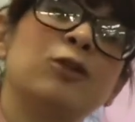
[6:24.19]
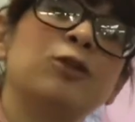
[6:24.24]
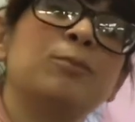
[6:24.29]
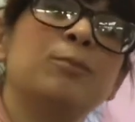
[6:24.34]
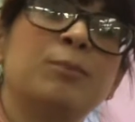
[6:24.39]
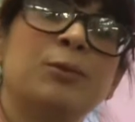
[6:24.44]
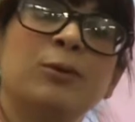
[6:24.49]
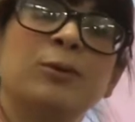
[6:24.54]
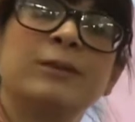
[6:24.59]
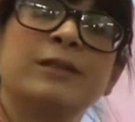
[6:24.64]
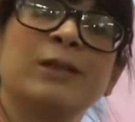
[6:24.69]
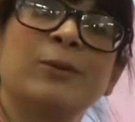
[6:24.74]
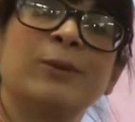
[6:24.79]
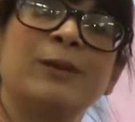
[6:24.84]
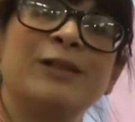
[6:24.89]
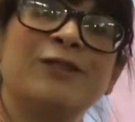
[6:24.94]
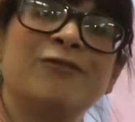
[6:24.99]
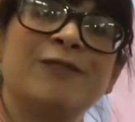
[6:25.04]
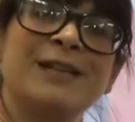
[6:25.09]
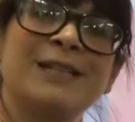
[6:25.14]
unpause it
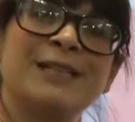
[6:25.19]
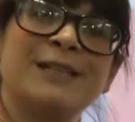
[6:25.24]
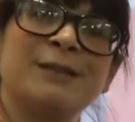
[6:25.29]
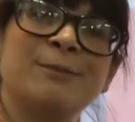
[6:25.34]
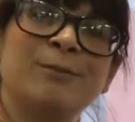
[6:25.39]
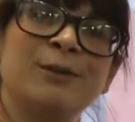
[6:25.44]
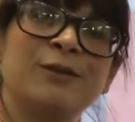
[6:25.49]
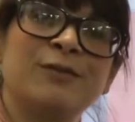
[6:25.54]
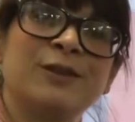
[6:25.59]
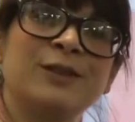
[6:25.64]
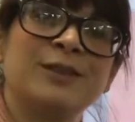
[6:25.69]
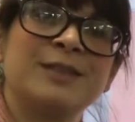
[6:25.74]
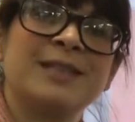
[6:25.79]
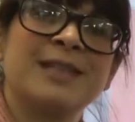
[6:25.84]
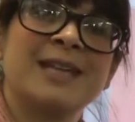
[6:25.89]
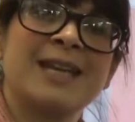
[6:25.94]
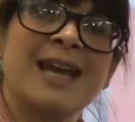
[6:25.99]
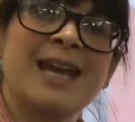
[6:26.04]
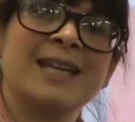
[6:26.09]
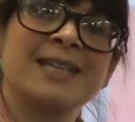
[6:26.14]
when you're ready to move on to
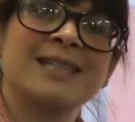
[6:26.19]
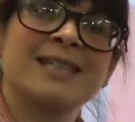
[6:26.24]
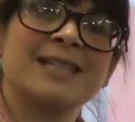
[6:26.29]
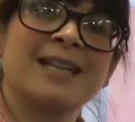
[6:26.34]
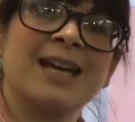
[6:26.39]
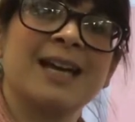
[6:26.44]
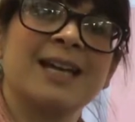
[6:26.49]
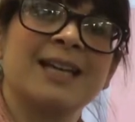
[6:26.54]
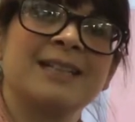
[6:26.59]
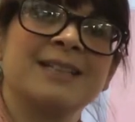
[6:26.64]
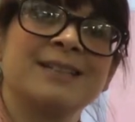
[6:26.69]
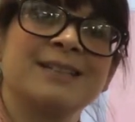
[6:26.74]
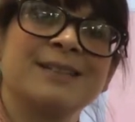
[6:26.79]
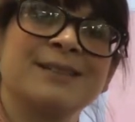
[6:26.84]
the next slide.